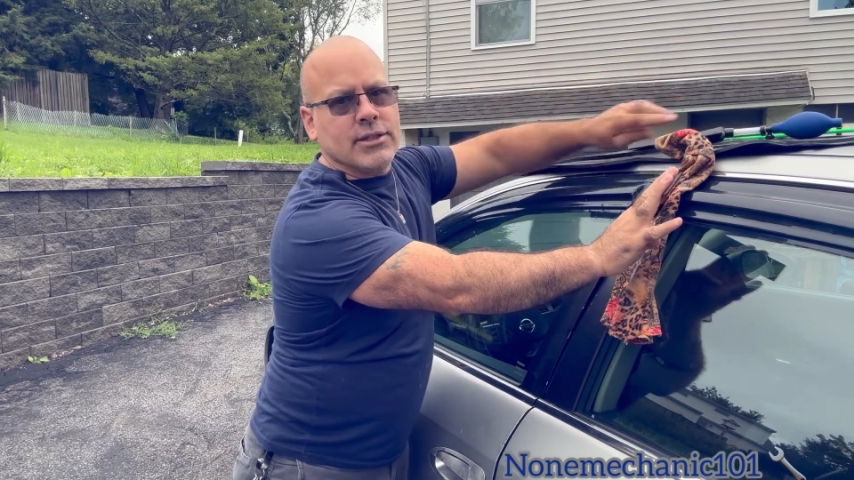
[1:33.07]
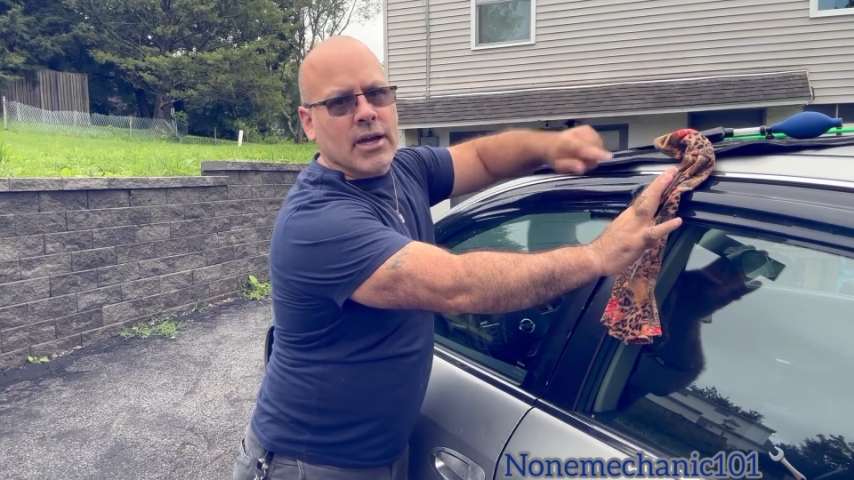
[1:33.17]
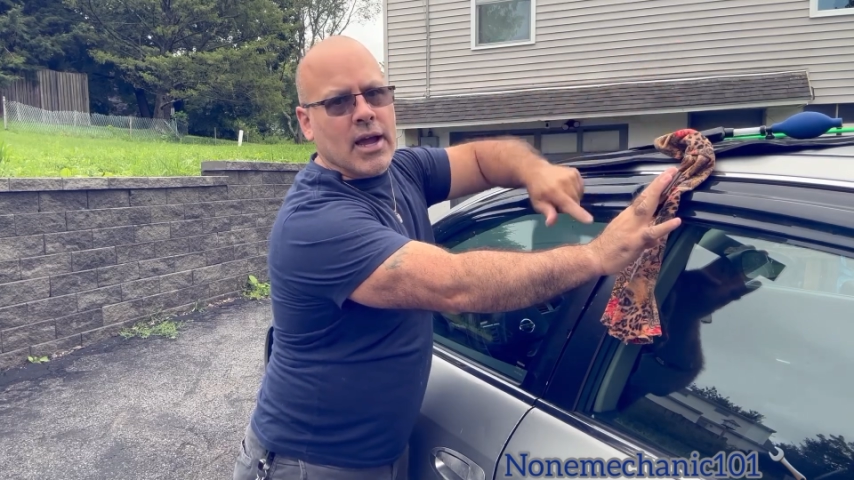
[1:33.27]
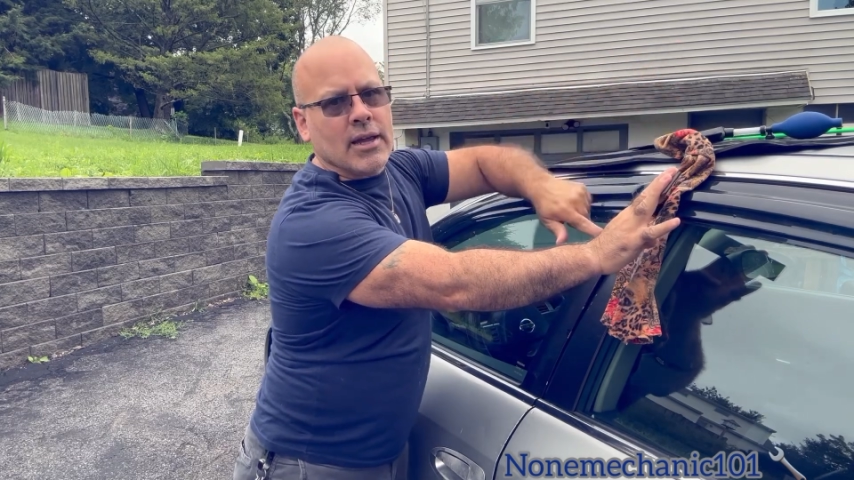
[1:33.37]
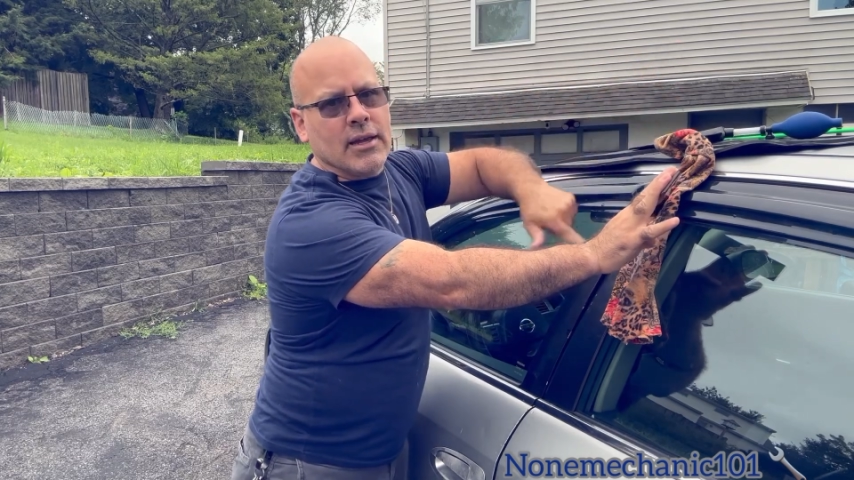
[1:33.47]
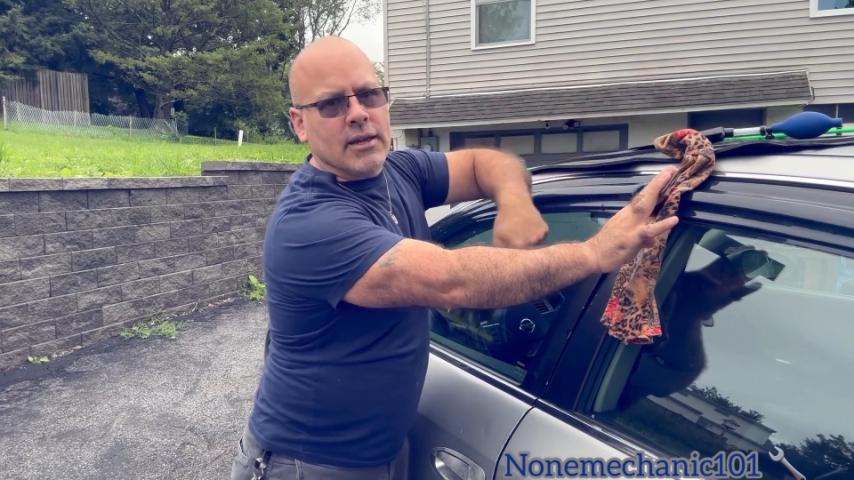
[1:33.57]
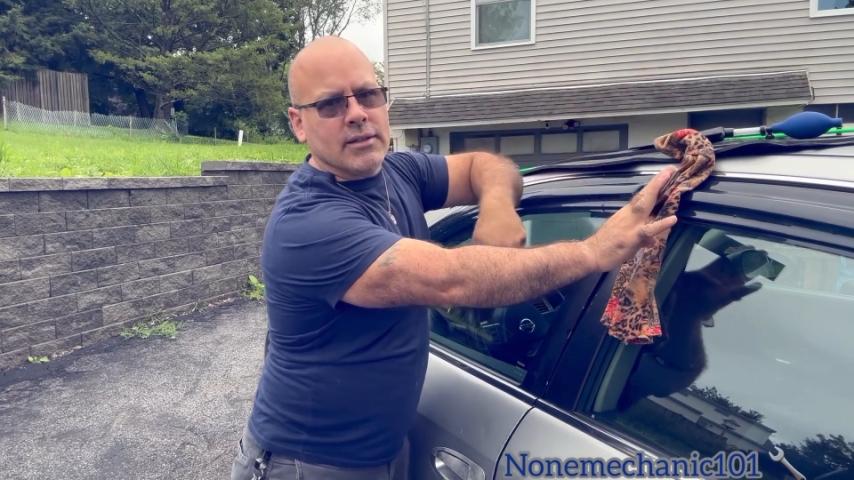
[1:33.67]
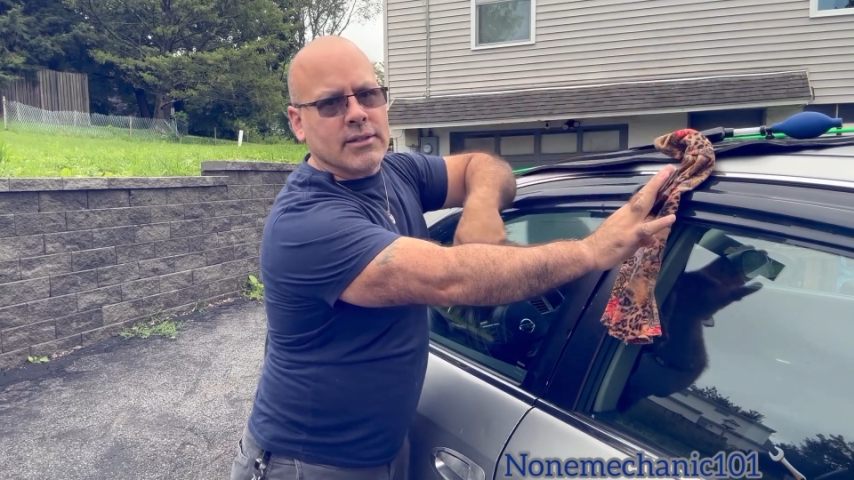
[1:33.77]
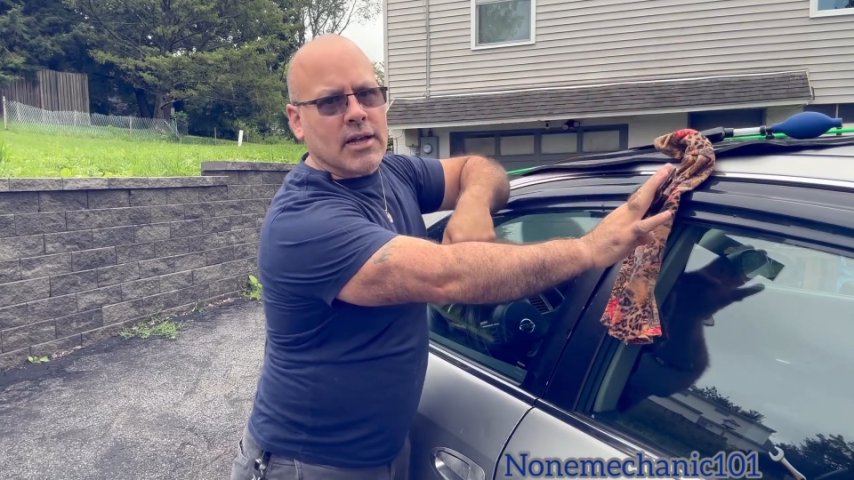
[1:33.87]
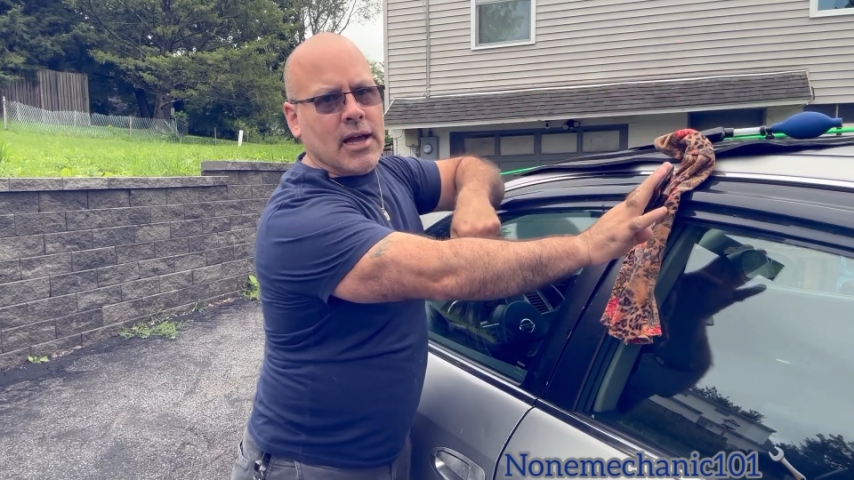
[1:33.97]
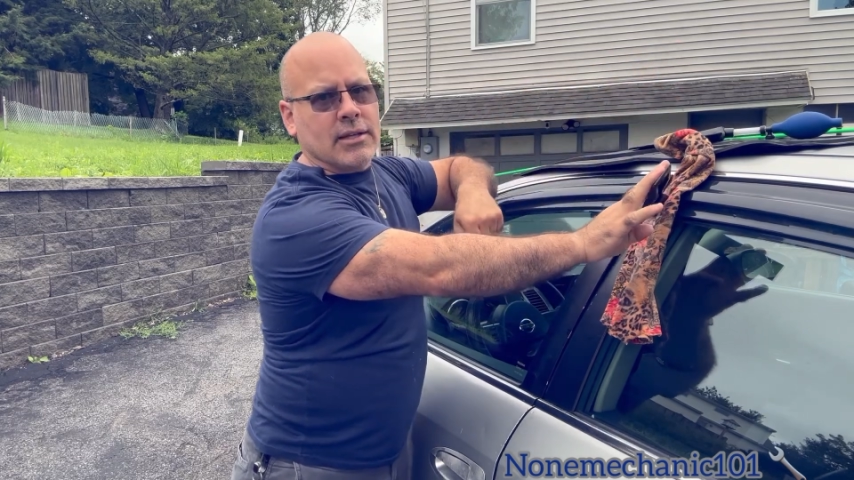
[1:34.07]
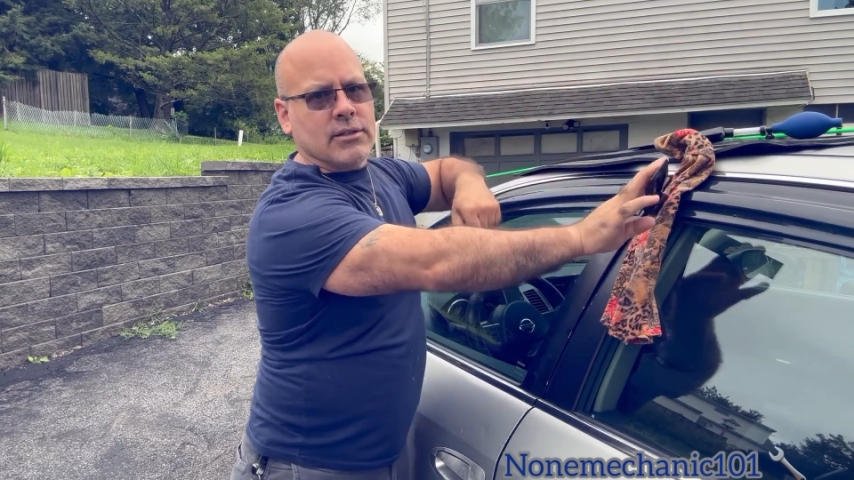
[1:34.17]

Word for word: jack inside.